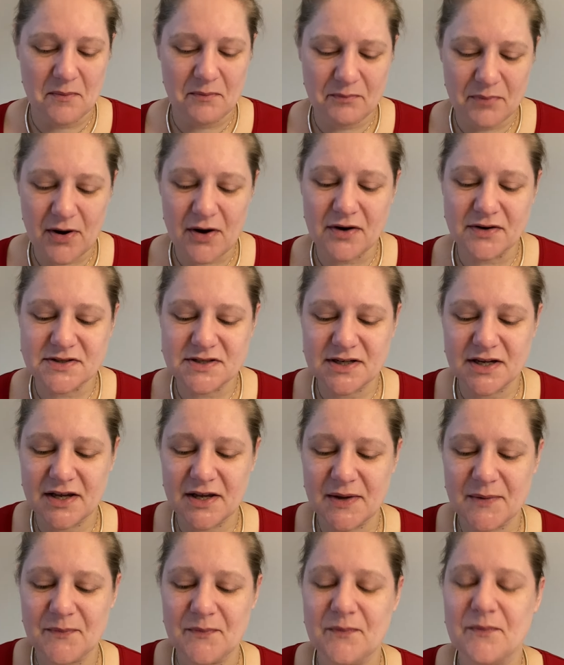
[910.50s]
But
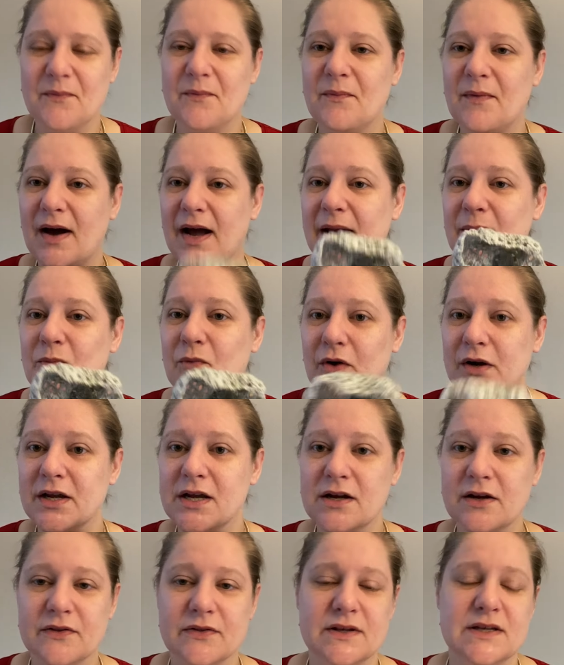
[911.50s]
I'm
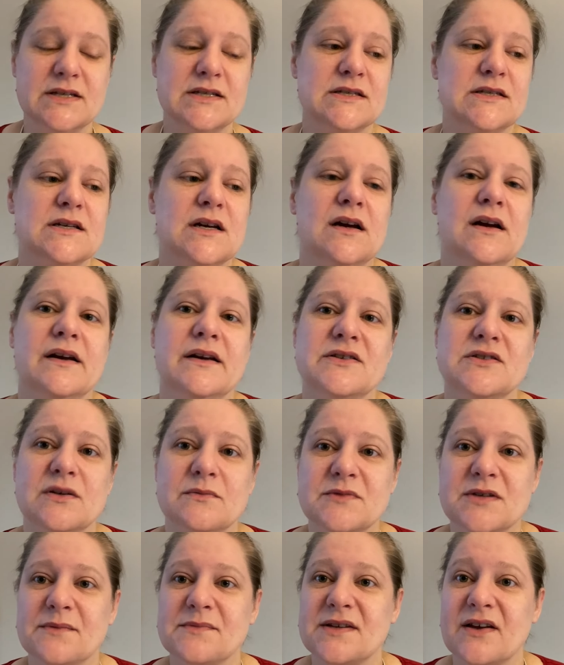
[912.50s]
working on this. I
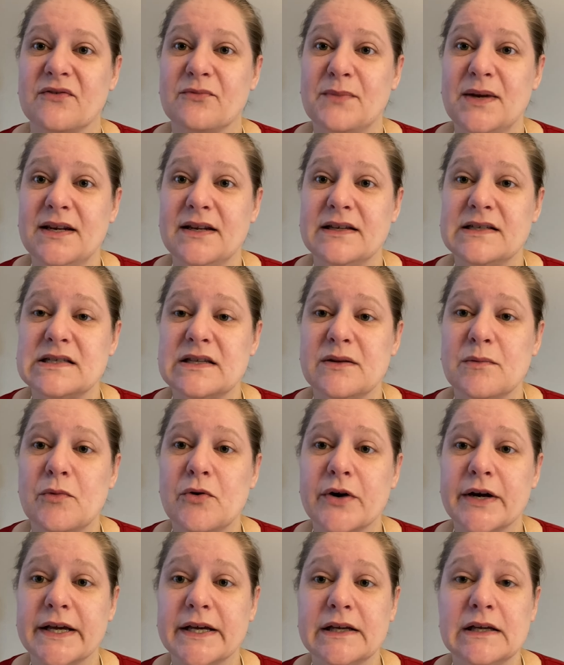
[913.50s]
sometimes have meetings in the
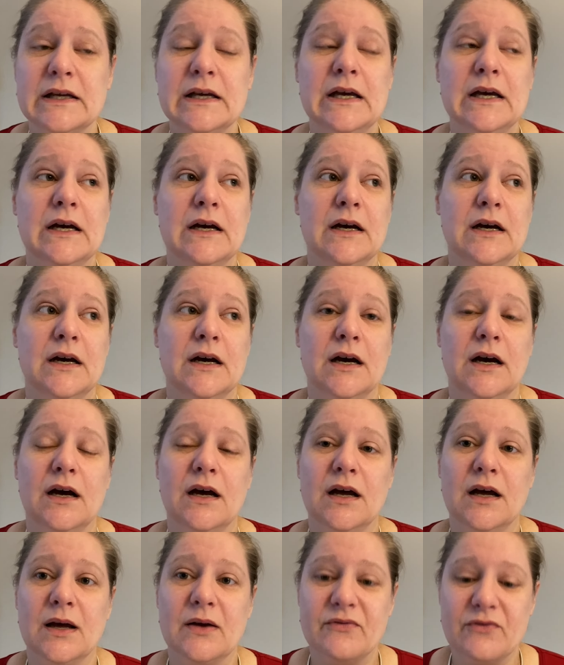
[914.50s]
morning
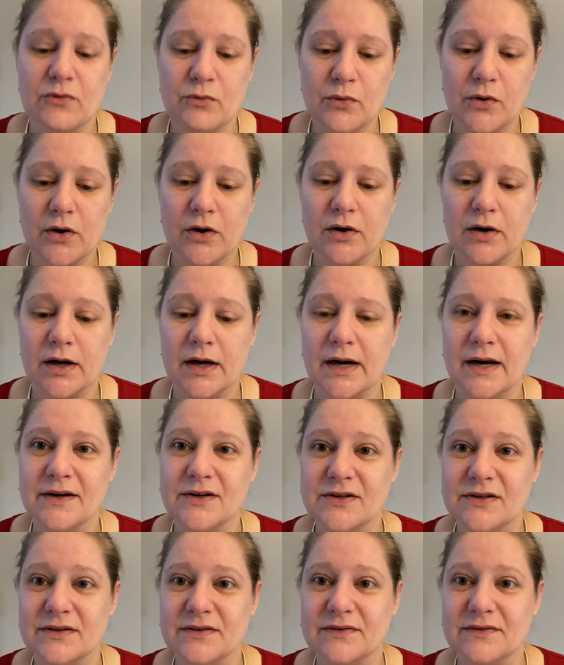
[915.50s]
for work,
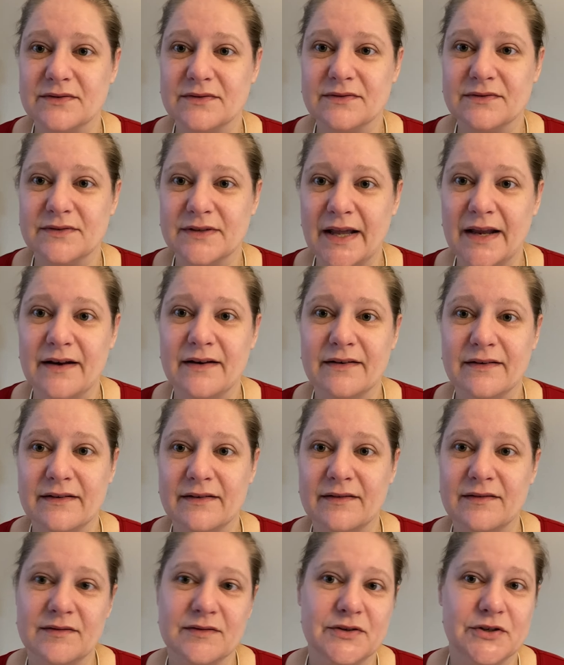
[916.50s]
and
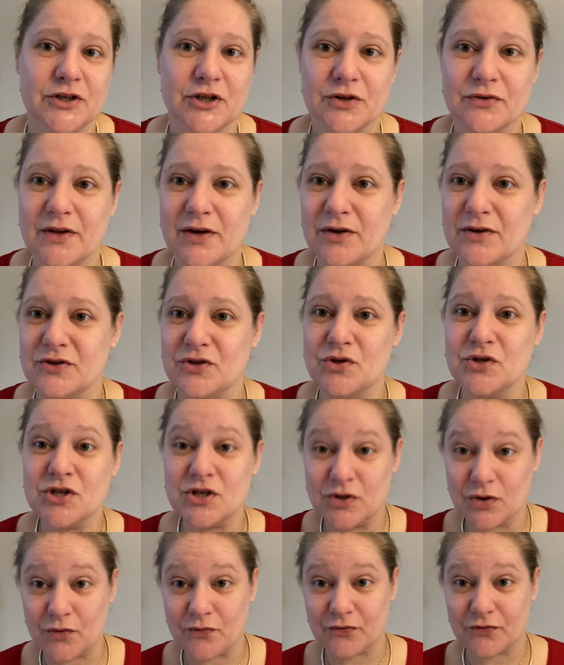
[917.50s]
then they're
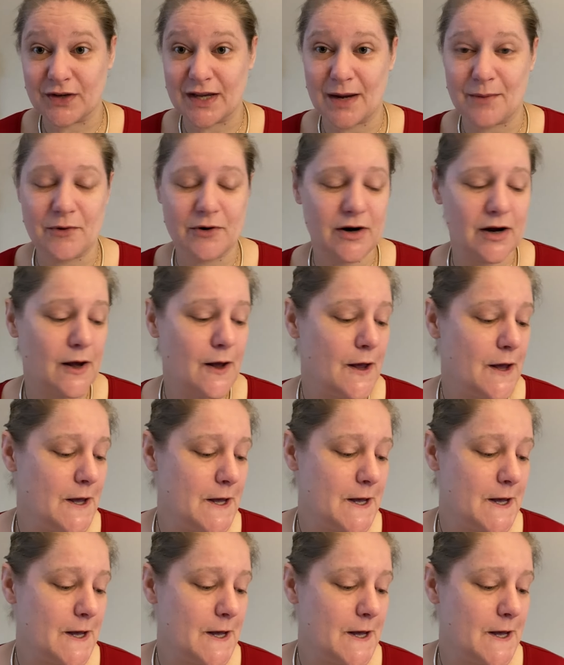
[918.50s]
usually off camera.